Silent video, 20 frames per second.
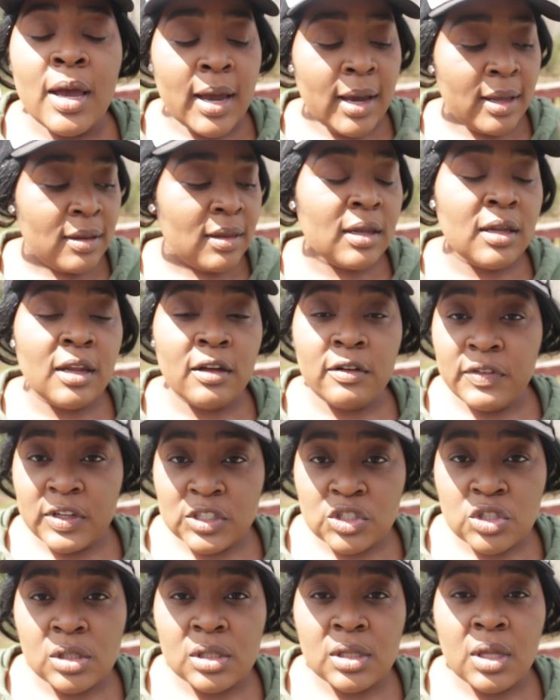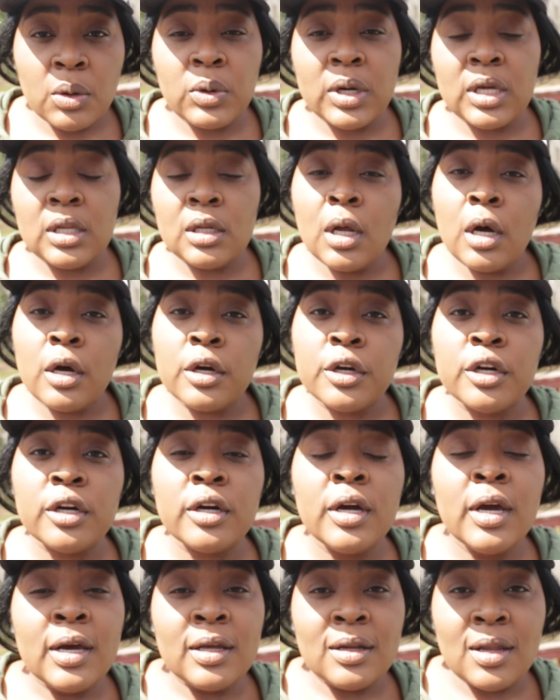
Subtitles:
and then they will get longer.